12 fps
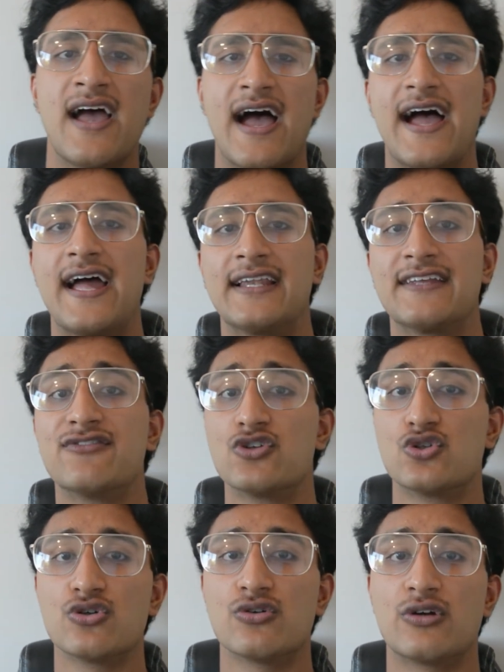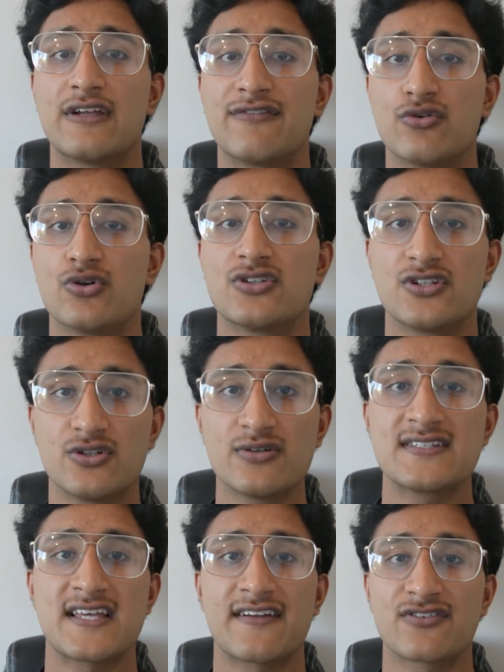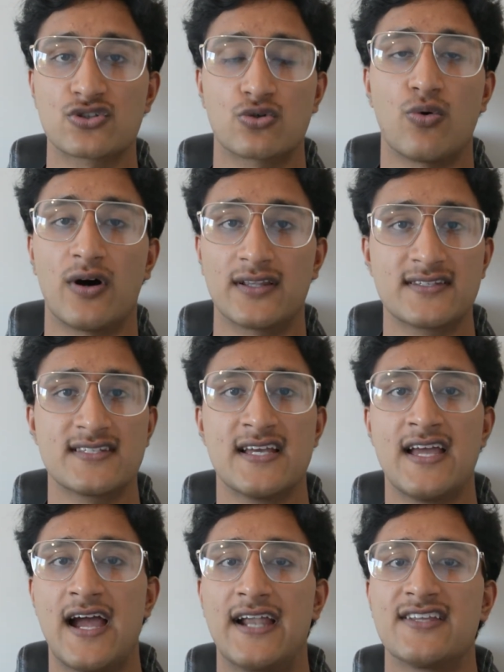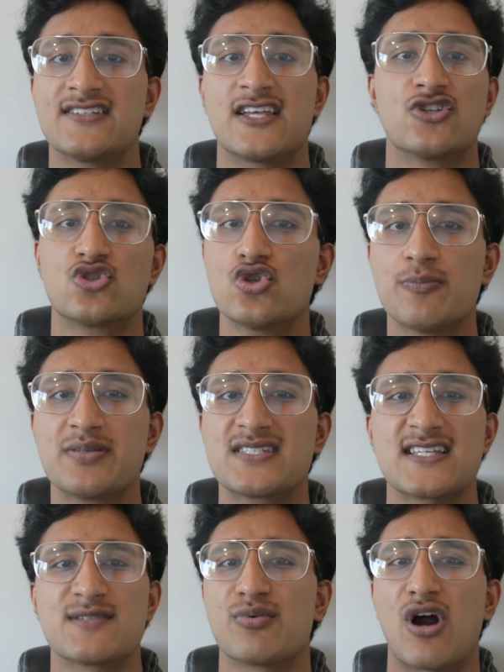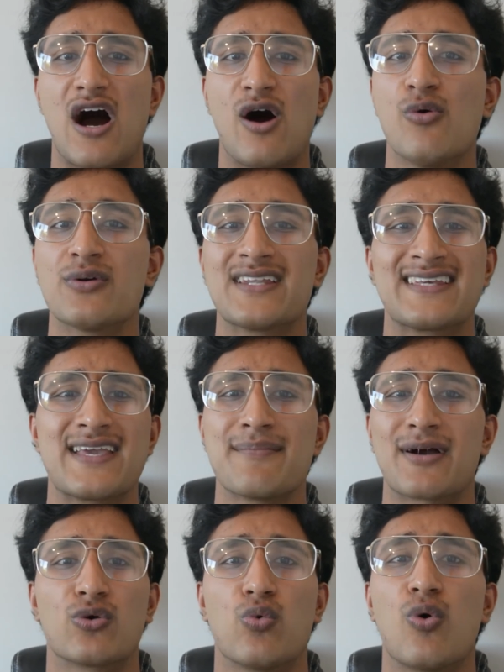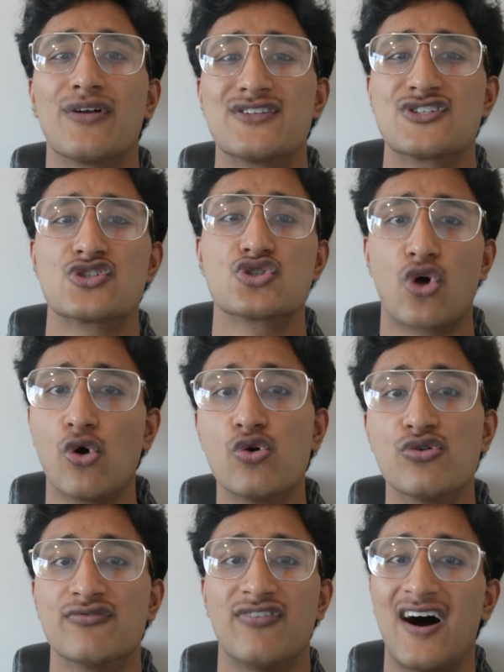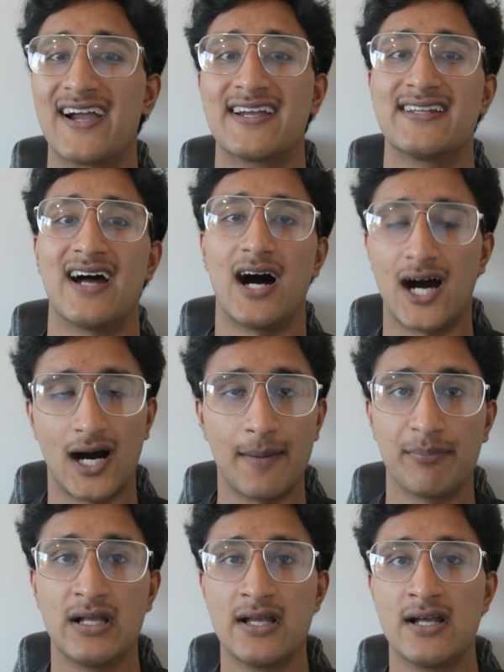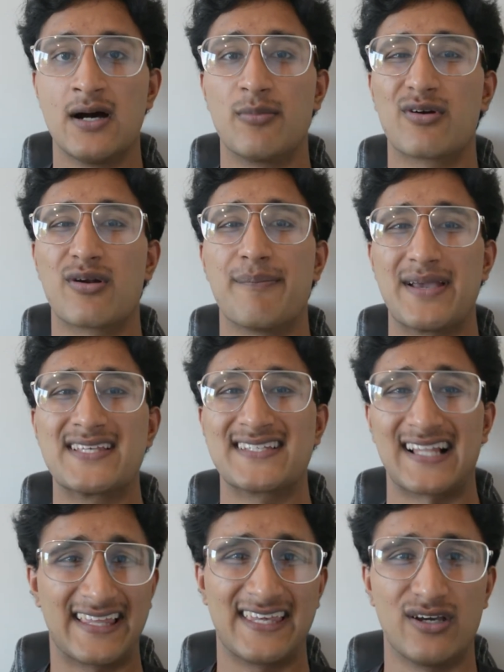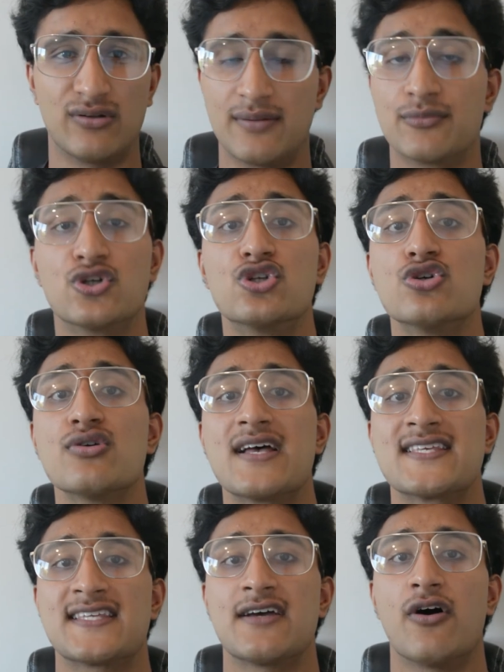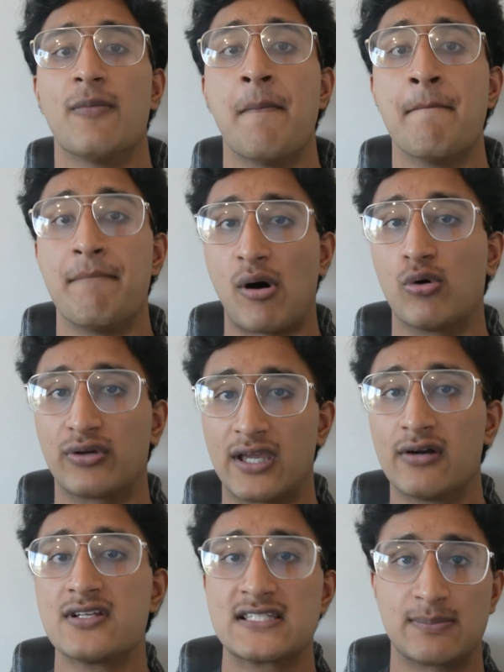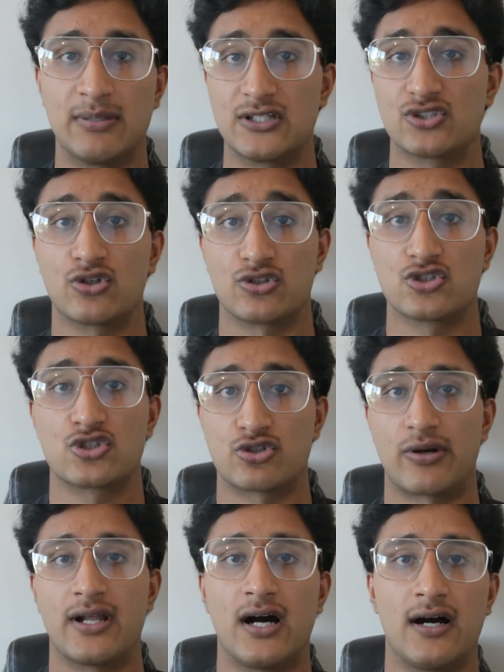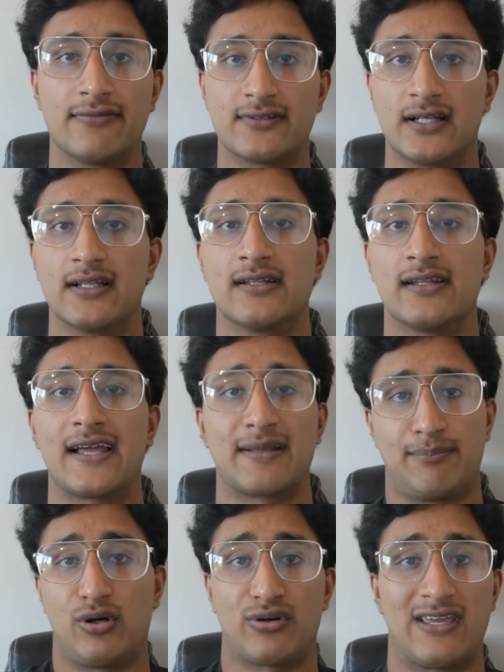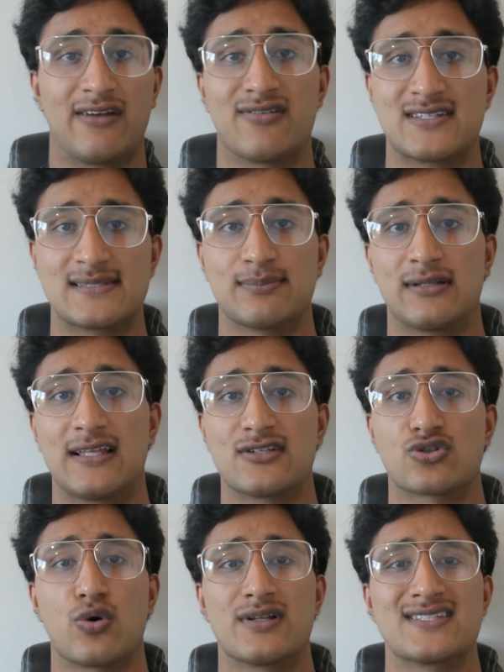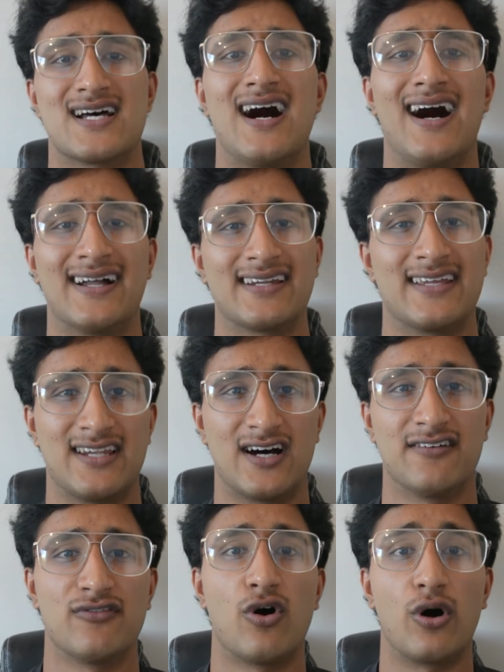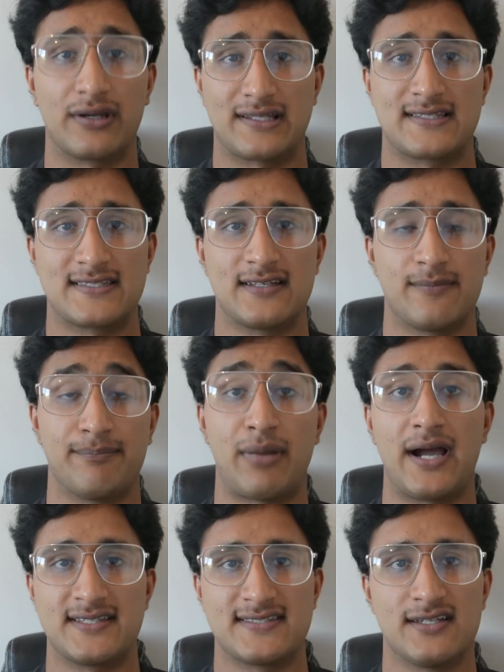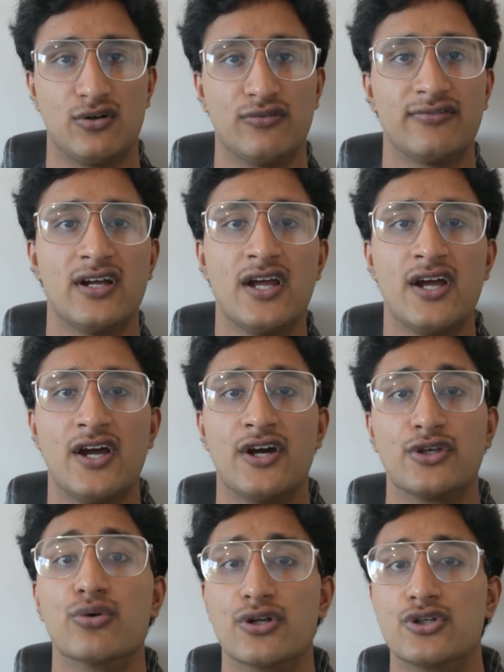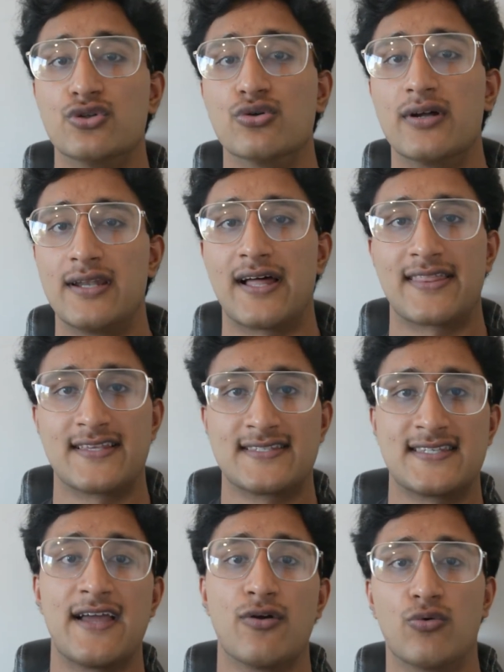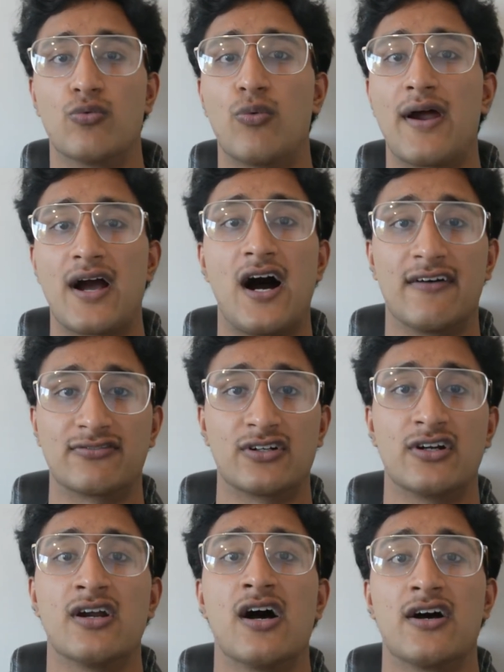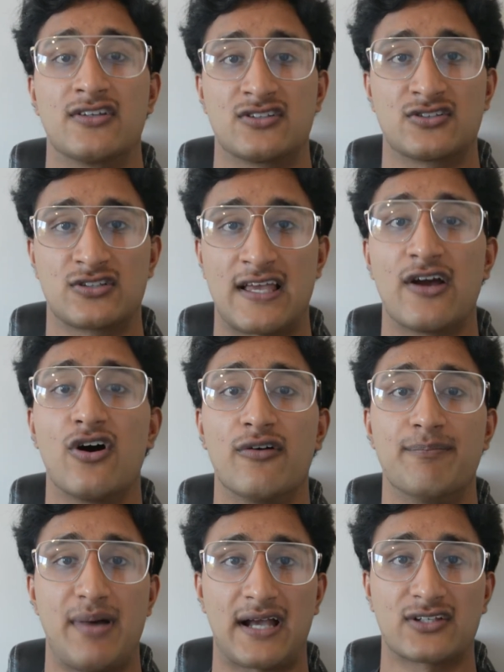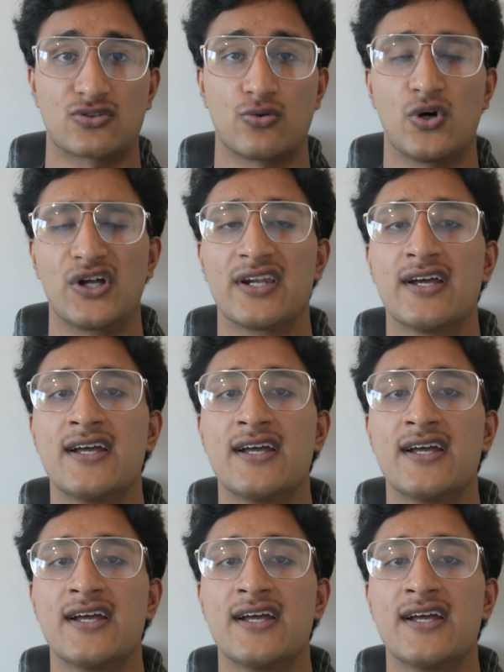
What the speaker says: And if you were to do a set of squats and you said supersets, bro, I want to get my quads so fired up, I'm gonna basically kill them, you do a set of Bulgarian split squats straight after. Like, Bulgarian split squats aren't enough by itself. You want to do another set right after a set of back squat.